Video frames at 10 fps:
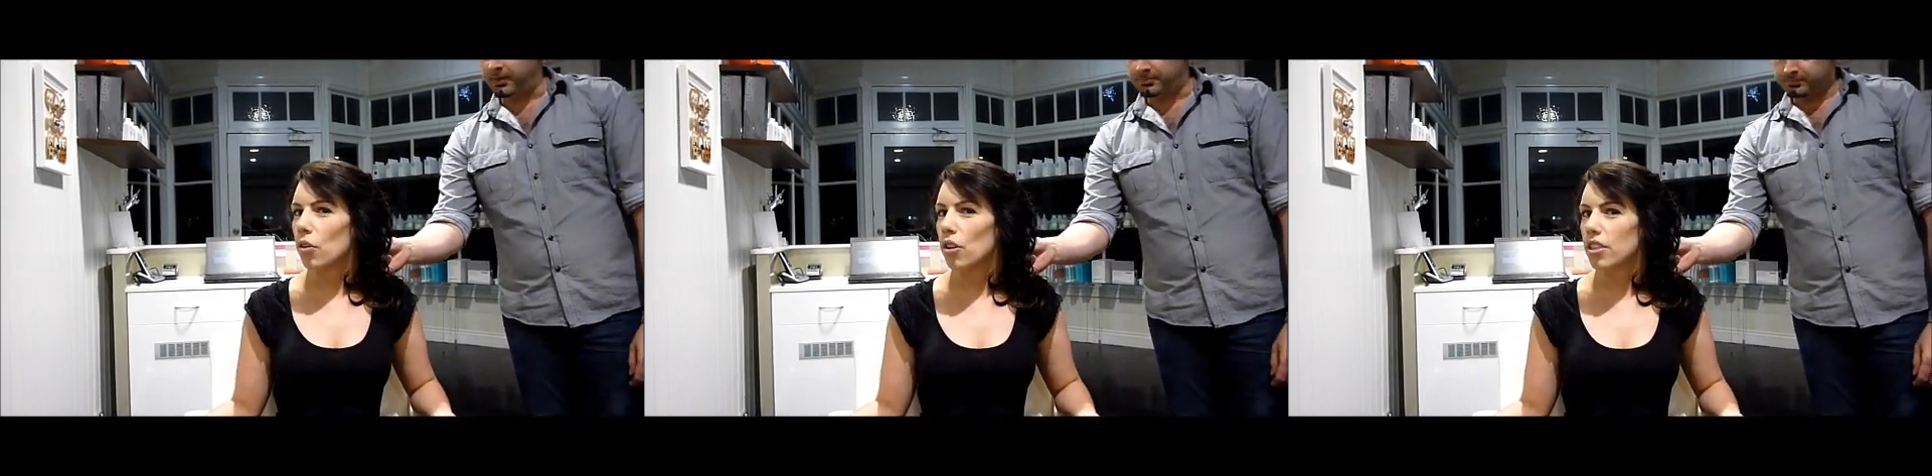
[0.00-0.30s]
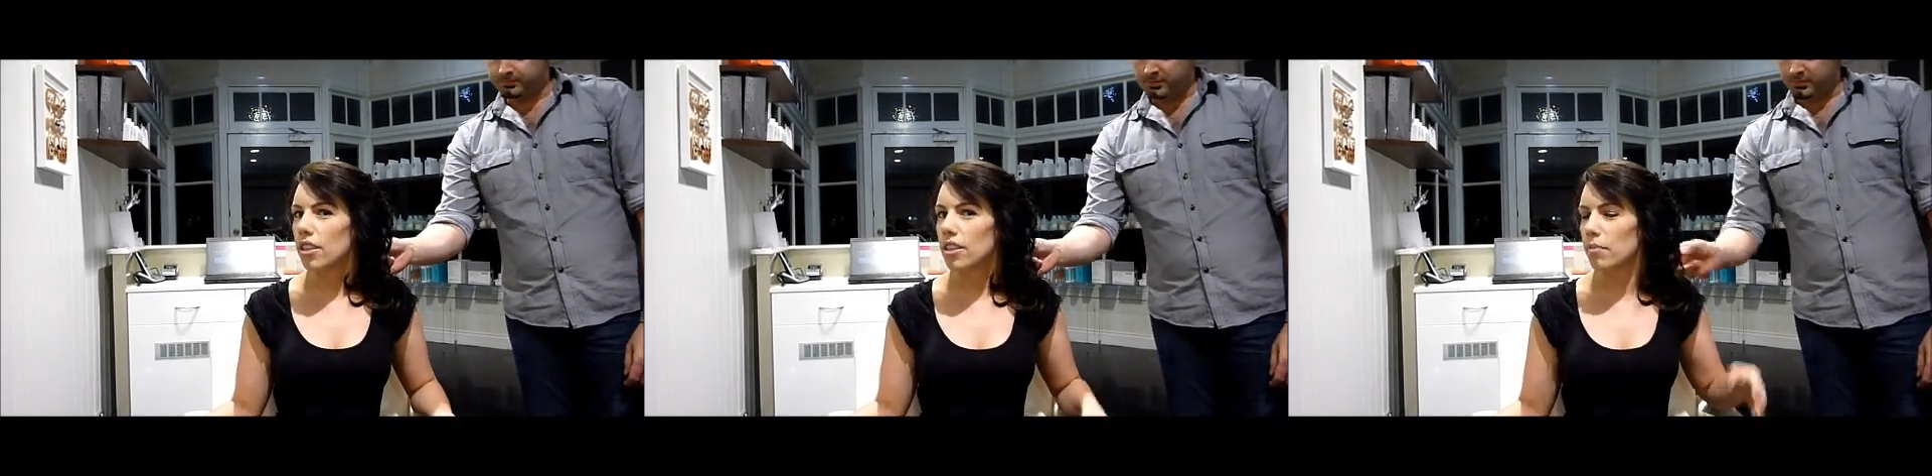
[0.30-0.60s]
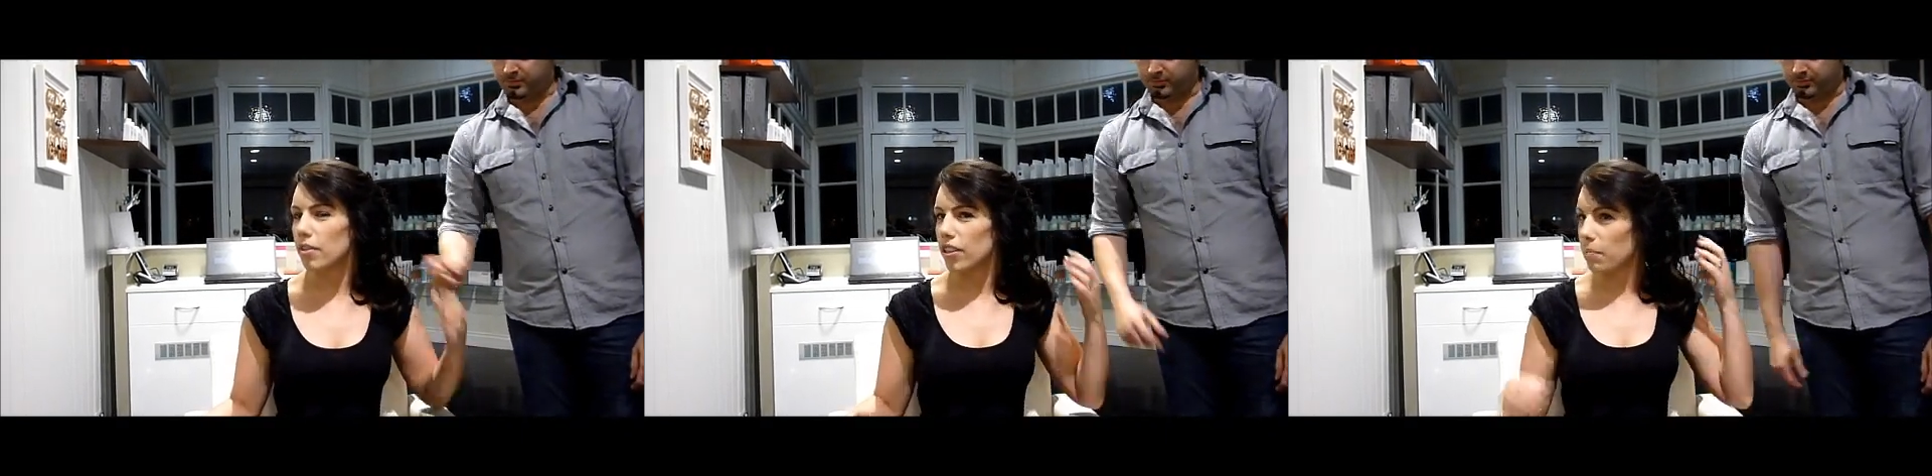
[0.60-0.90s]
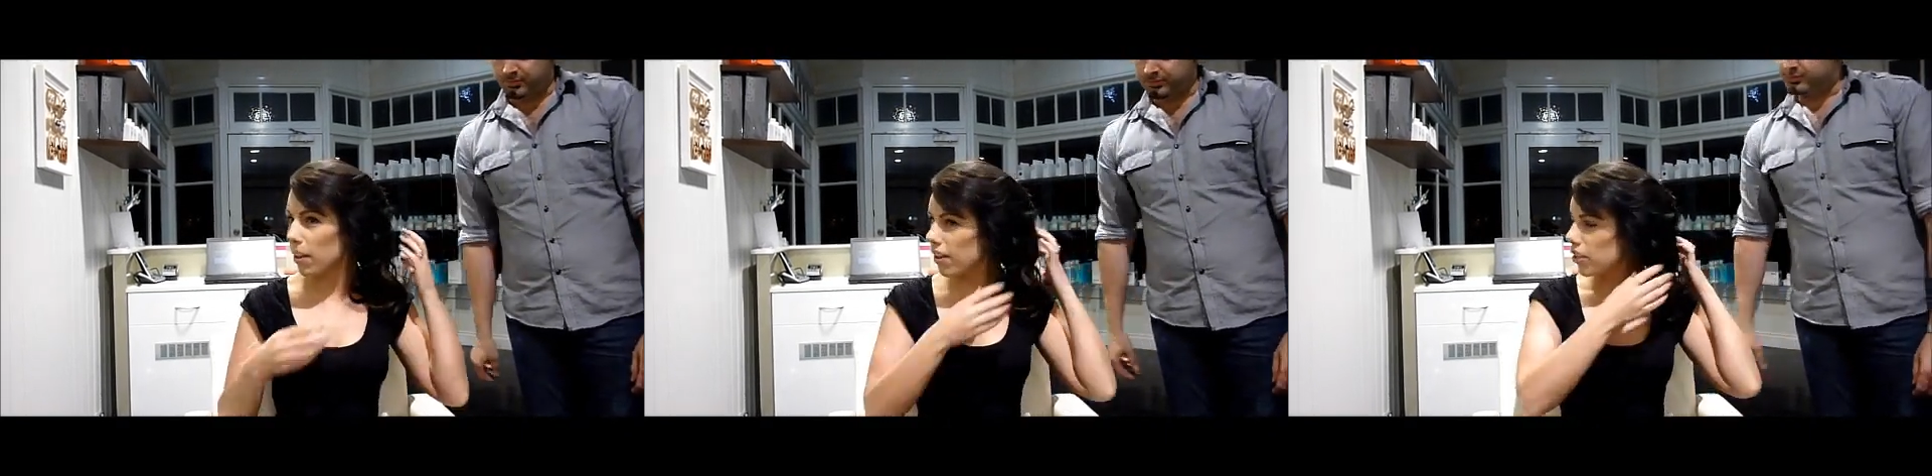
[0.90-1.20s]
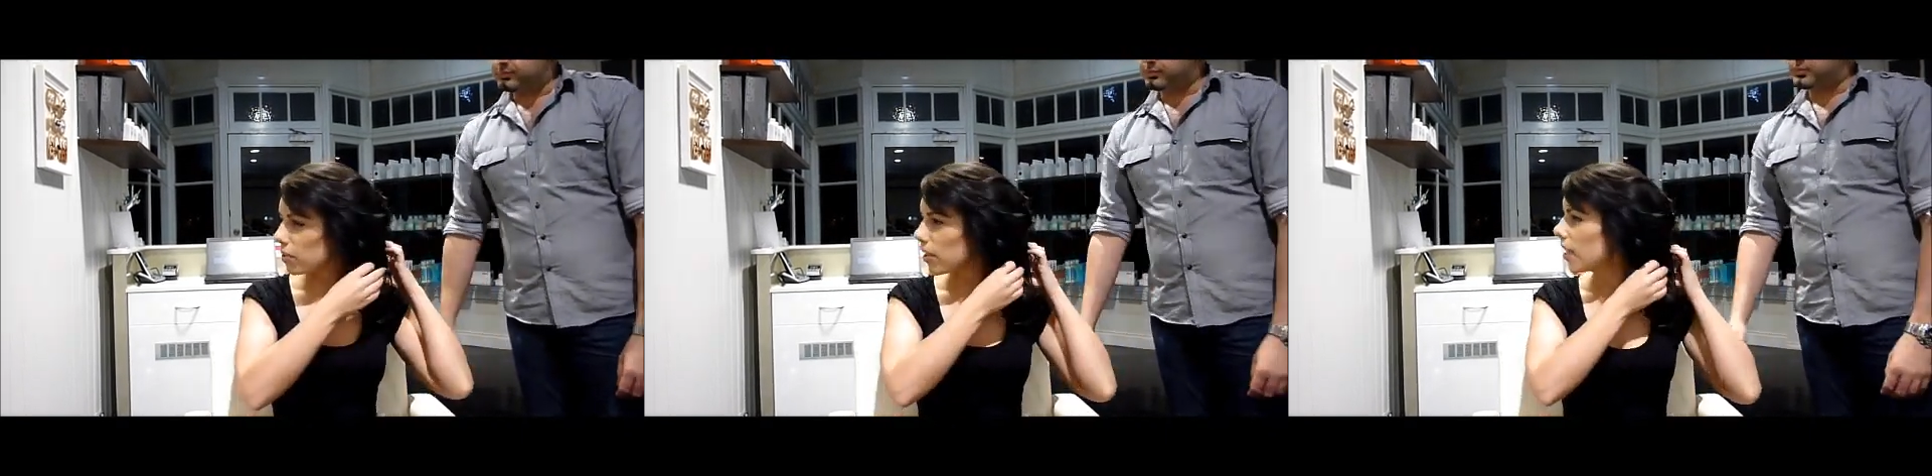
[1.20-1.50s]
Gorgeous, a bit of an
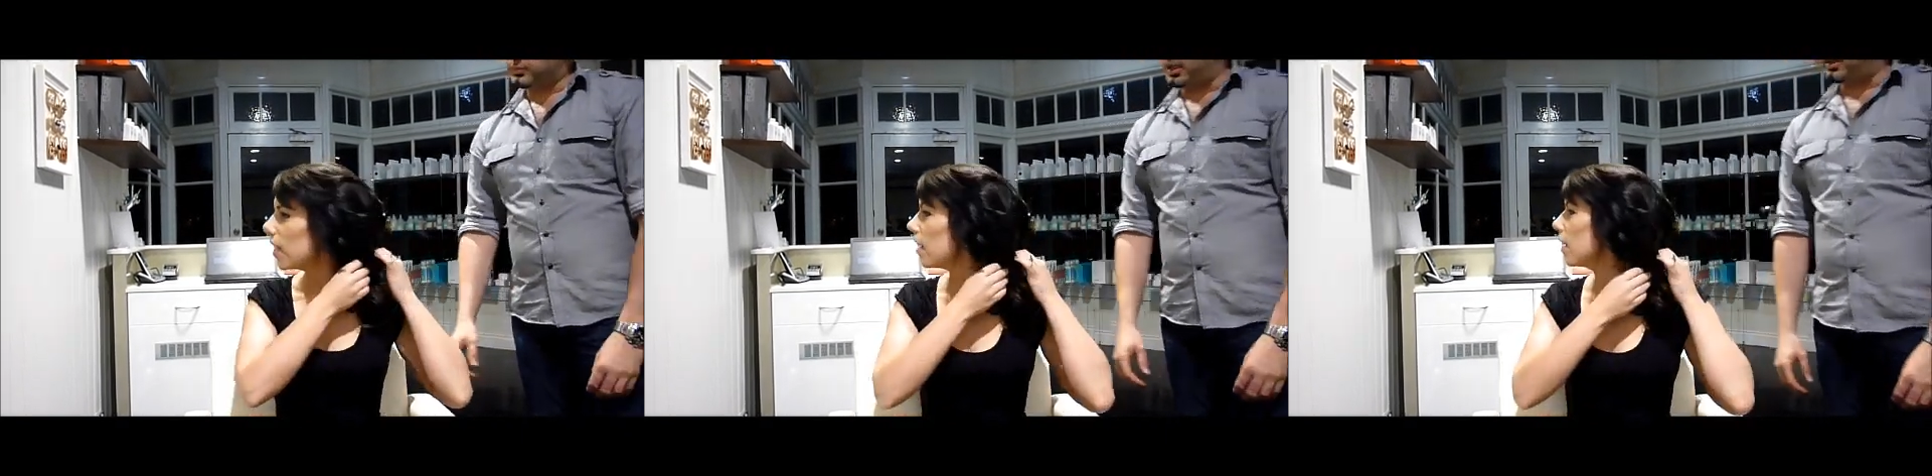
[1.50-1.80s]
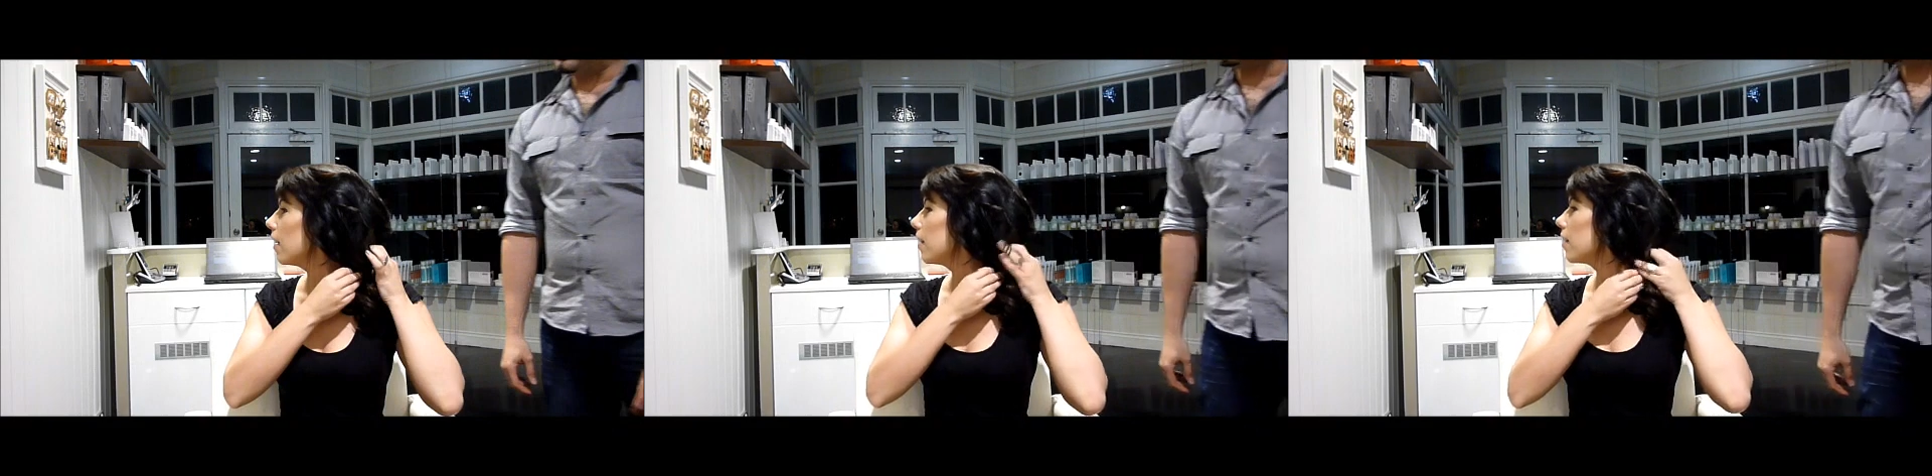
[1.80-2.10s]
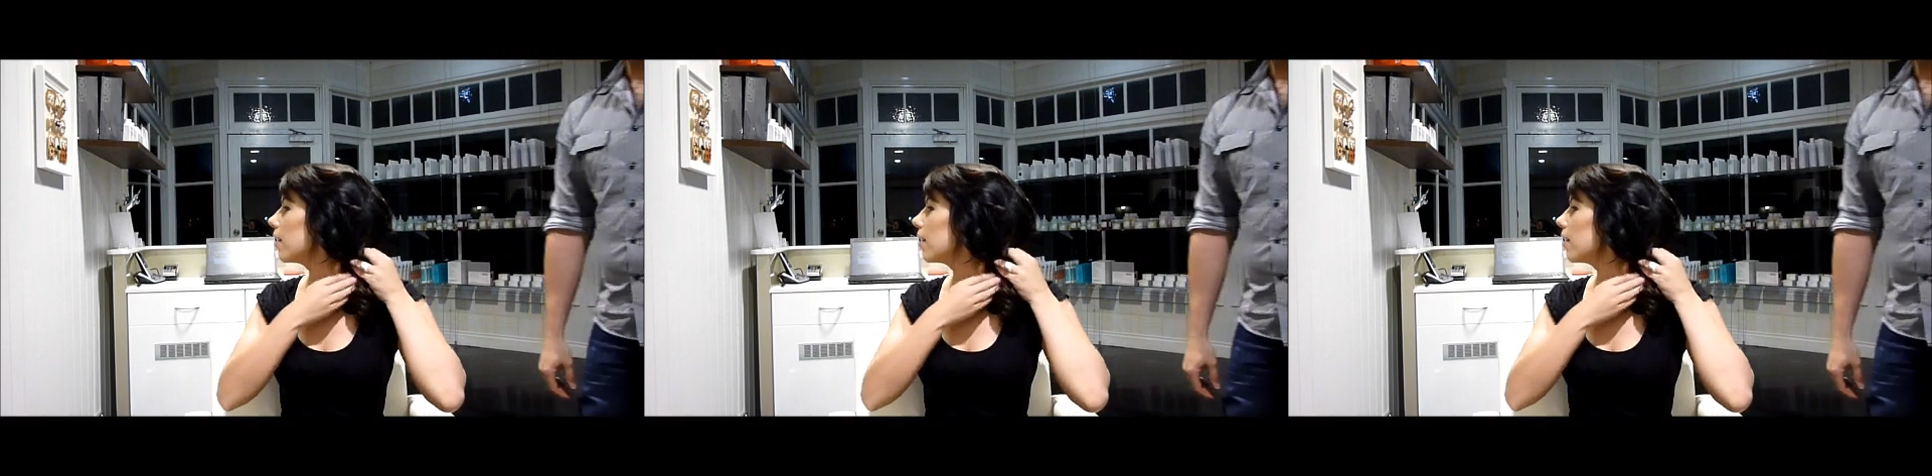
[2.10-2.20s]
embellishment here.